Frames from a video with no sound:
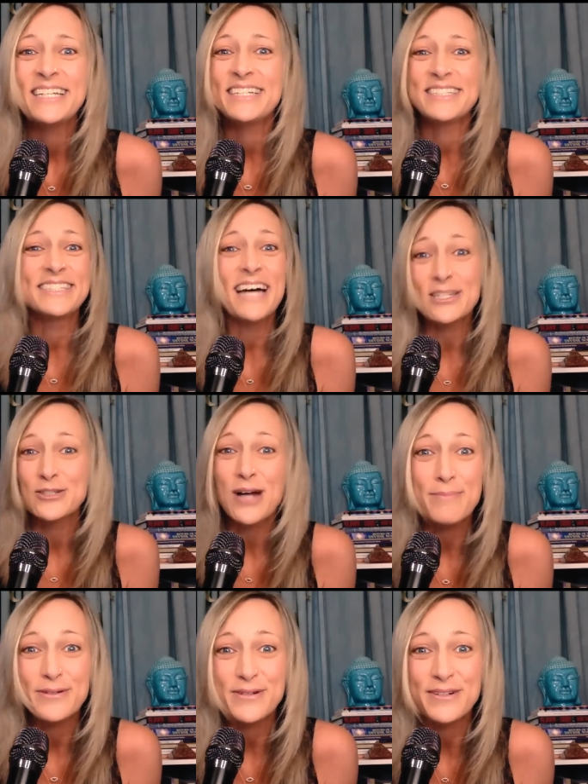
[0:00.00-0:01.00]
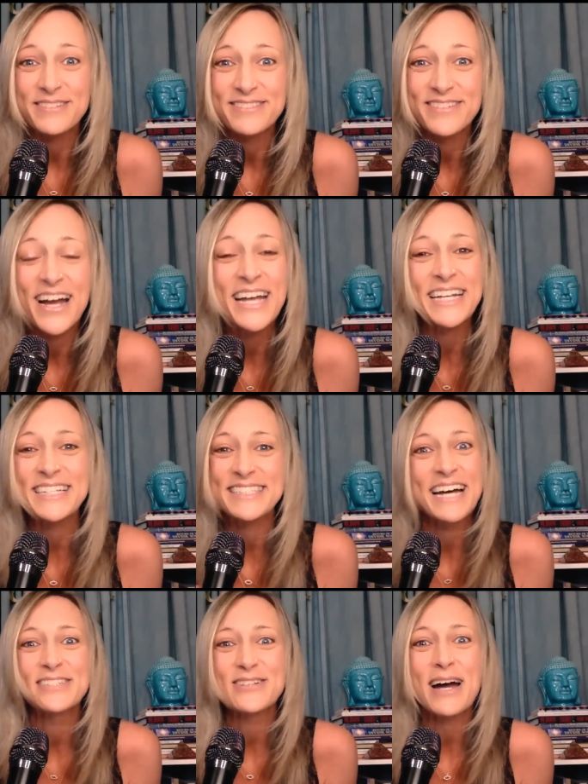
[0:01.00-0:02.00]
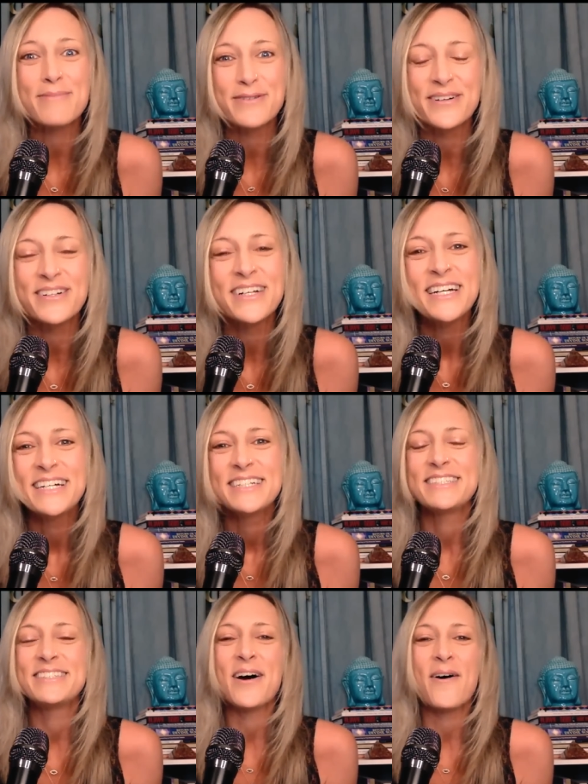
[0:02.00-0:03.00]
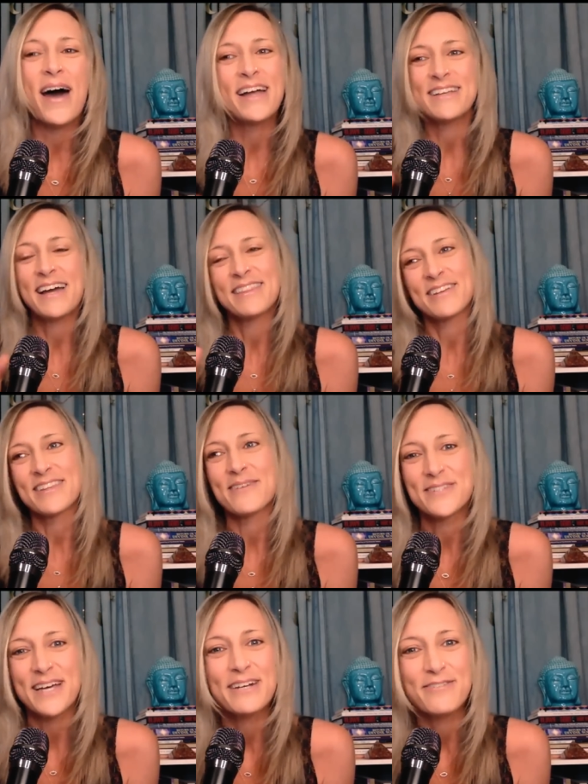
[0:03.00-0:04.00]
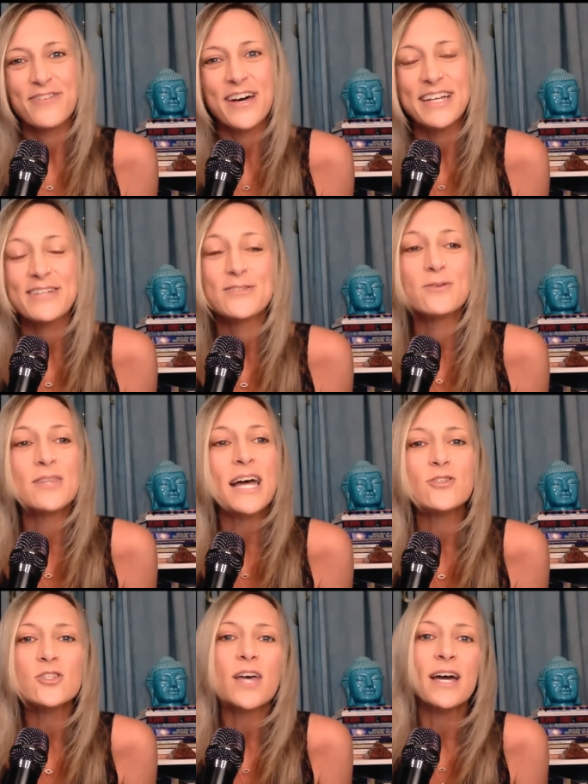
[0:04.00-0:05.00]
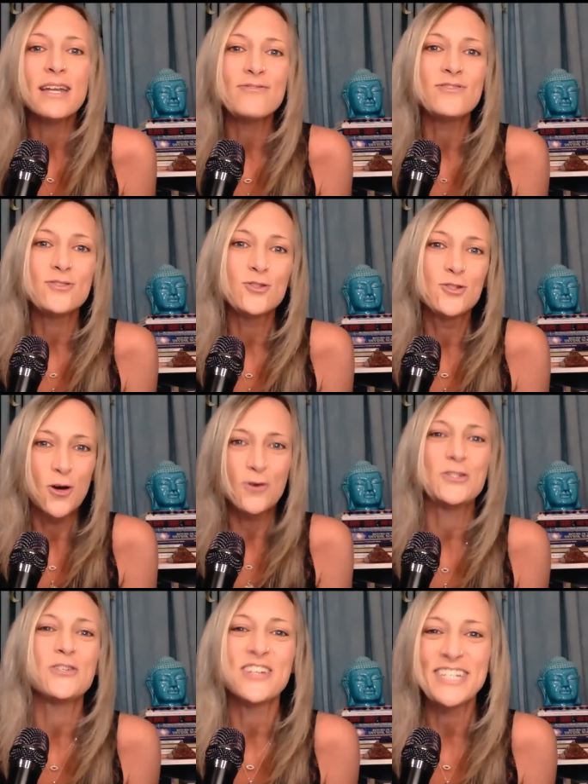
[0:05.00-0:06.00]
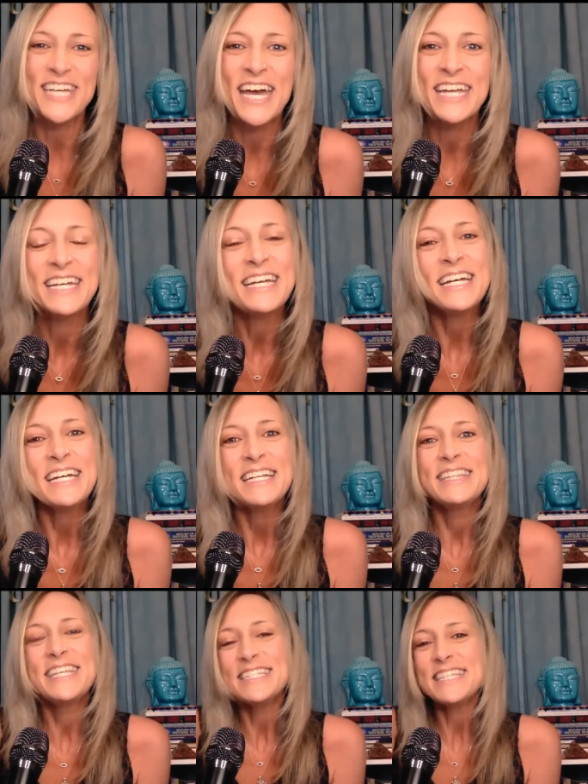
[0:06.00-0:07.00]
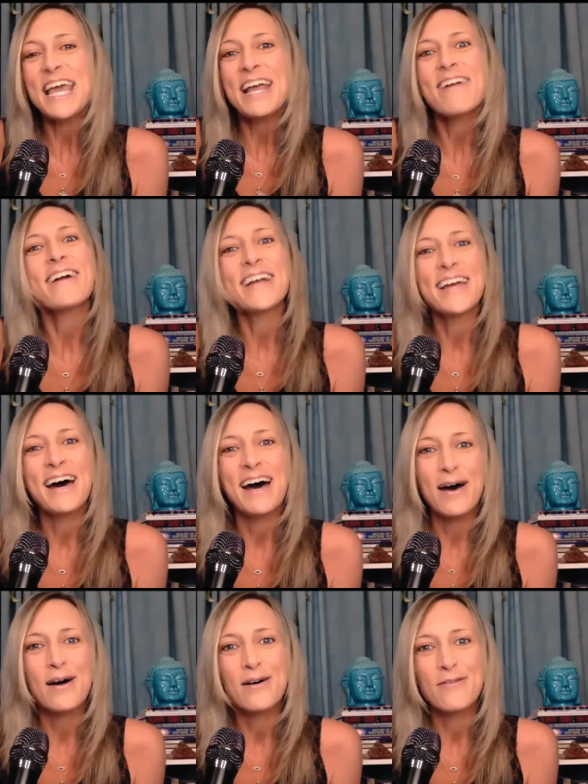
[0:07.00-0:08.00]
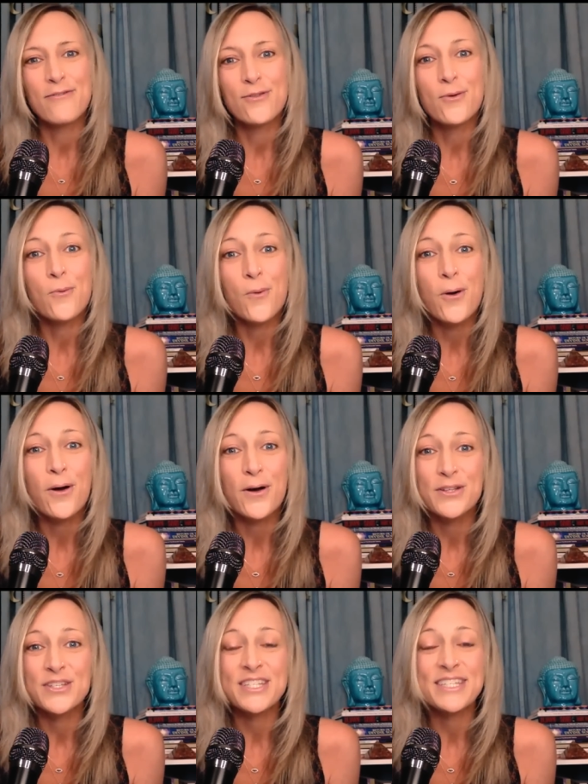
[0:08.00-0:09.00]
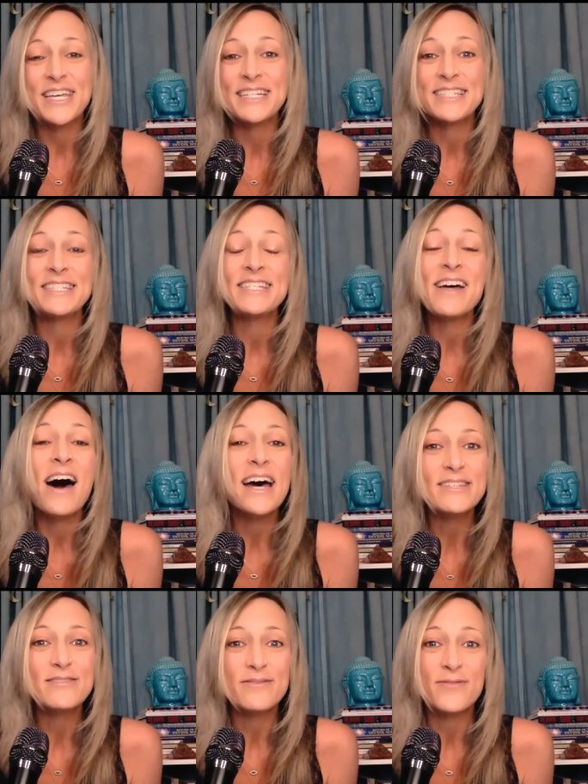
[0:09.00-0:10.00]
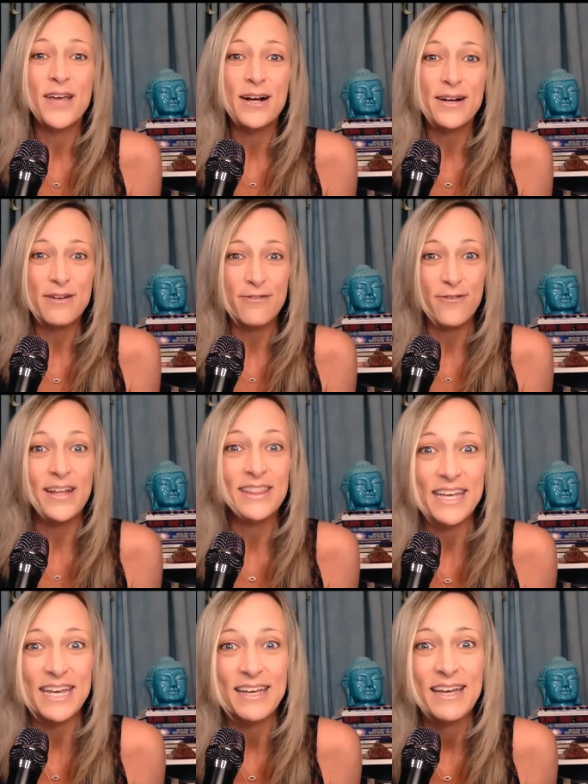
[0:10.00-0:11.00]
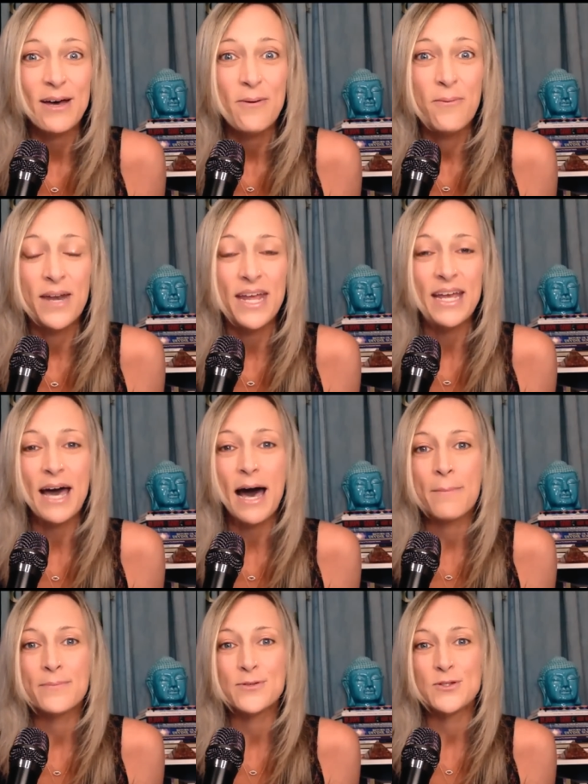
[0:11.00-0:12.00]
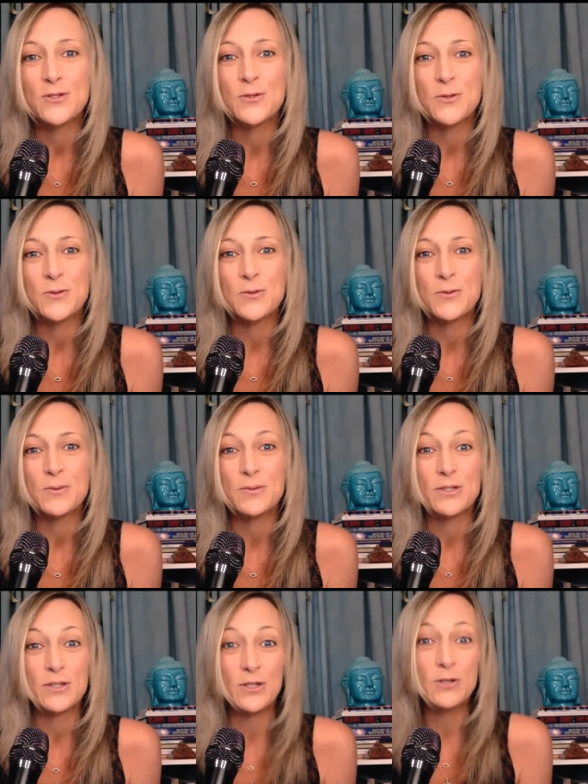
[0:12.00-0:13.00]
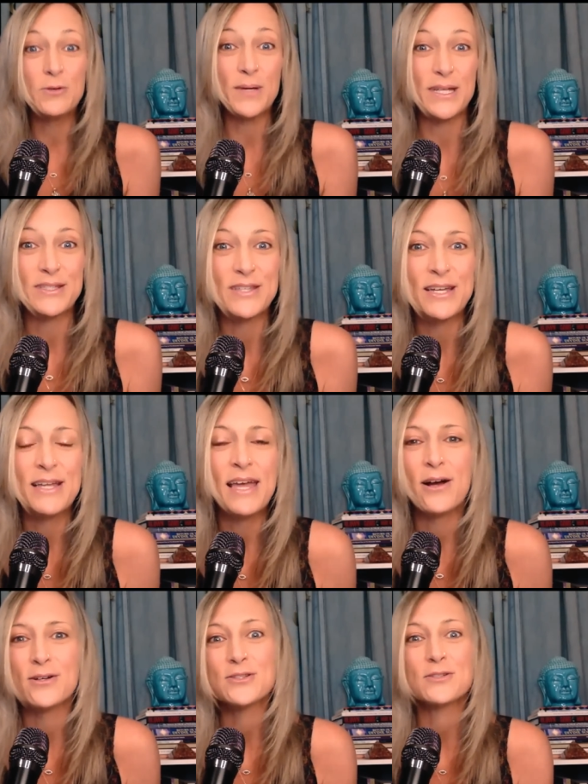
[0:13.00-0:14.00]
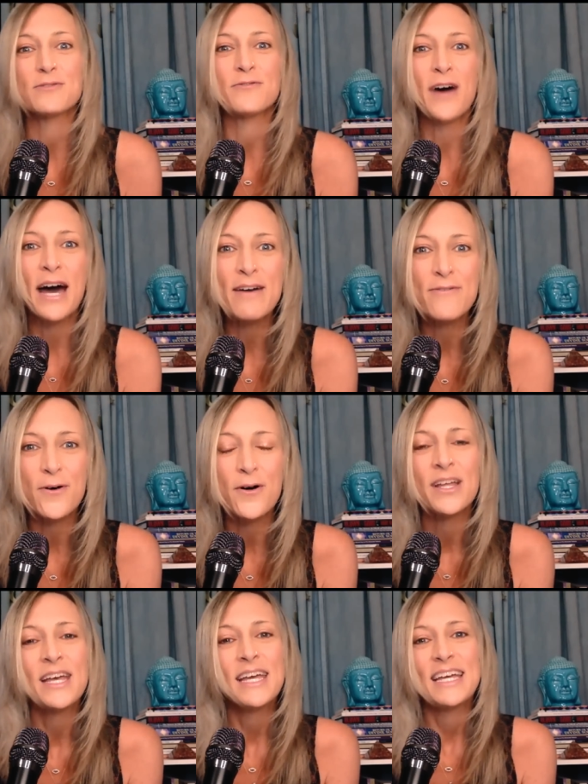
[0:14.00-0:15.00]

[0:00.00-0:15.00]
It's not tropical, right? It's not tropical. So I, I thought that was kind of funny. So that just kind of shows you again, this area of the world is is not very friendly when it comes to to humans and, and our survival